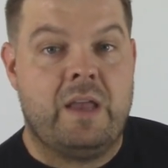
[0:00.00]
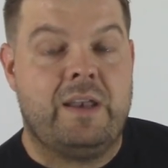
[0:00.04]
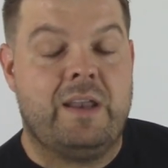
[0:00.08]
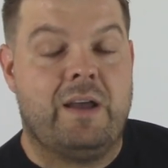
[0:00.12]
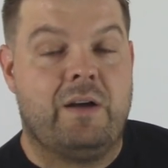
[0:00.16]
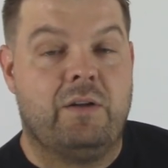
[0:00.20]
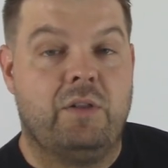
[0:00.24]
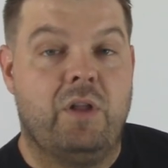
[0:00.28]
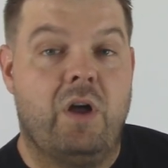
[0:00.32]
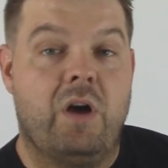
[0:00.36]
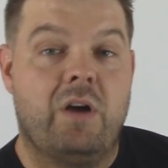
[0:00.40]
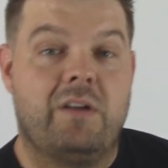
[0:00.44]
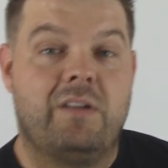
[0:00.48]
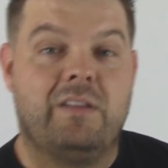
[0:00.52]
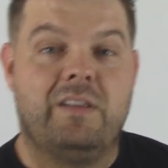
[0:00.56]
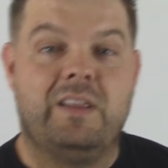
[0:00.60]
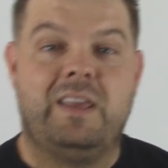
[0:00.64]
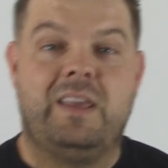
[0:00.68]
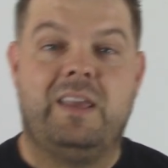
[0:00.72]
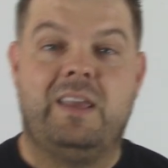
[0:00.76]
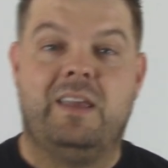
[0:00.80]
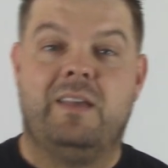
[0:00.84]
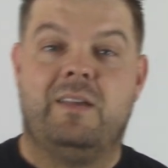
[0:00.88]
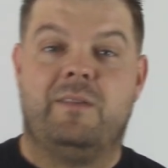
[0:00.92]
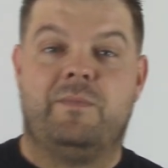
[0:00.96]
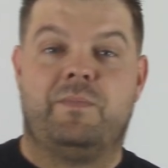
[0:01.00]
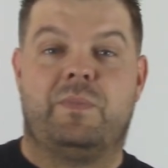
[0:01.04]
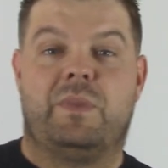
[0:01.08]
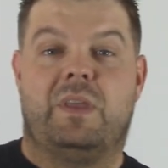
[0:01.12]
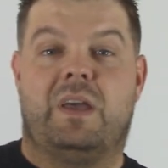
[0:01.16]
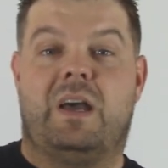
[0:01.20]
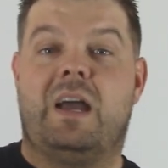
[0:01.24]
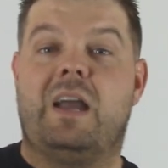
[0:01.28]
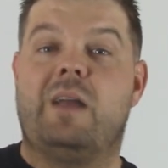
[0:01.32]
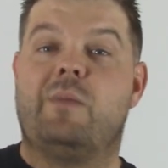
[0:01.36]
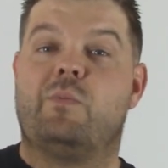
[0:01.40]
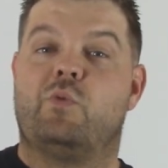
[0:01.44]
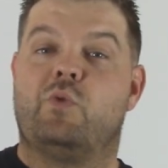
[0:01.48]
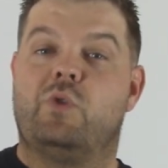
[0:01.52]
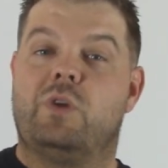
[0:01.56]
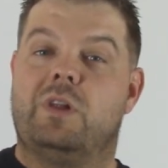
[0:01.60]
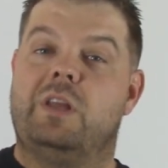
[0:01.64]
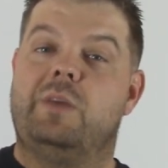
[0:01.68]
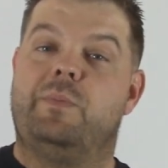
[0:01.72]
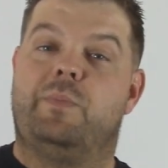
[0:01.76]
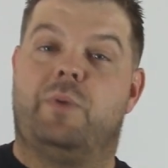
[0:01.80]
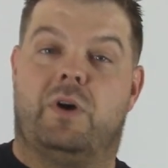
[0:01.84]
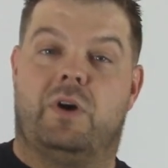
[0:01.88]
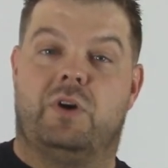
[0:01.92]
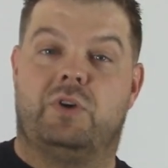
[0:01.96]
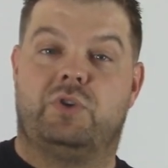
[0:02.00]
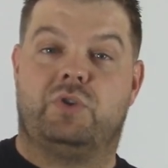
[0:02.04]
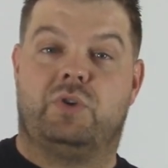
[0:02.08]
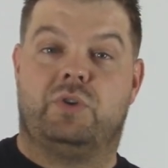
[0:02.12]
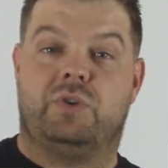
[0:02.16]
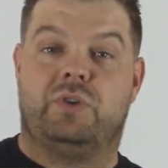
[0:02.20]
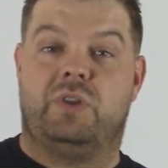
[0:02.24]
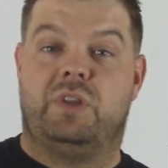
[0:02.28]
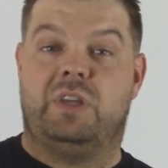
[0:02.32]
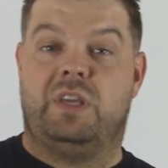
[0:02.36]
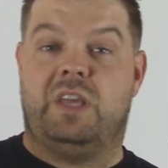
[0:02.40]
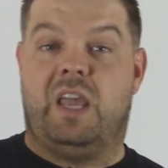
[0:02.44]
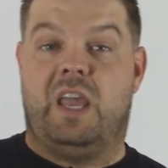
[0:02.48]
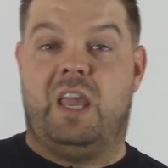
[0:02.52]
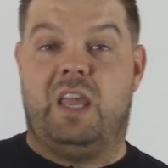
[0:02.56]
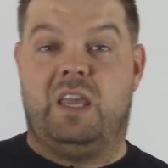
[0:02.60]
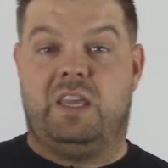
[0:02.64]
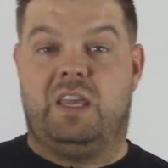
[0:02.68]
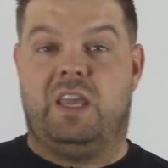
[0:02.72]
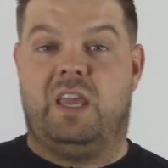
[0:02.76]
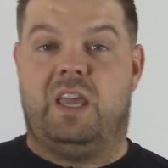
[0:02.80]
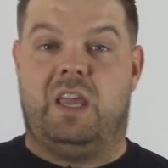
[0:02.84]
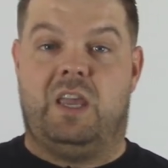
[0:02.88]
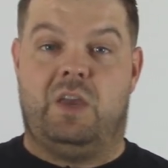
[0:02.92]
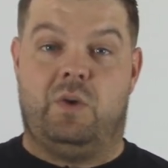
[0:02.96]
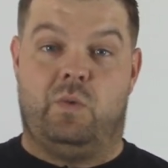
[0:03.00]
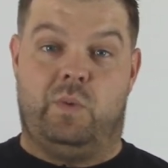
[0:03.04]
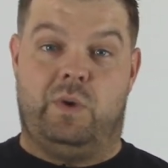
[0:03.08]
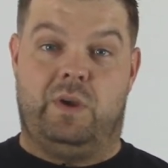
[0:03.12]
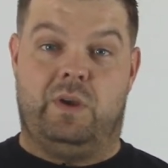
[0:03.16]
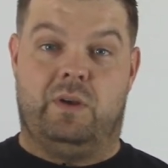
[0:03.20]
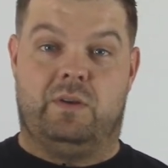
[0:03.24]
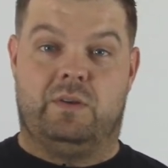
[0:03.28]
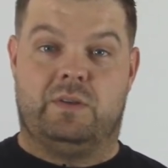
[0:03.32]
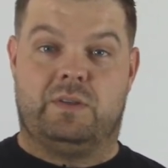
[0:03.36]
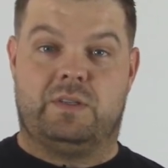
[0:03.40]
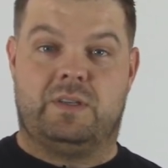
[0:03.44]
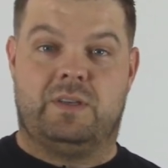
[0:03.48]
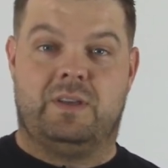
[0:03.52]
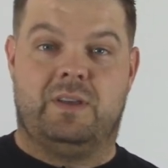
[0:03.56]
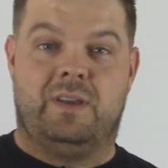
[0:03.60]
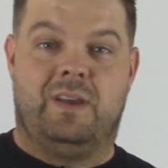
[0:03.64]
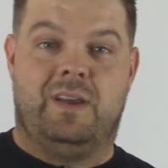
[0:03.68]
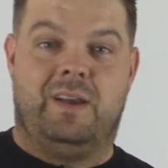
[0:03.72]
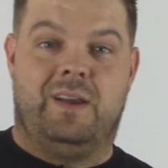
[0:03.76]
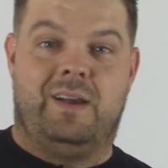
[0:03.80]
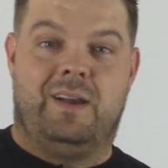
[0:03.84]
Now, luckily, I'm really partial to the AKA wheels.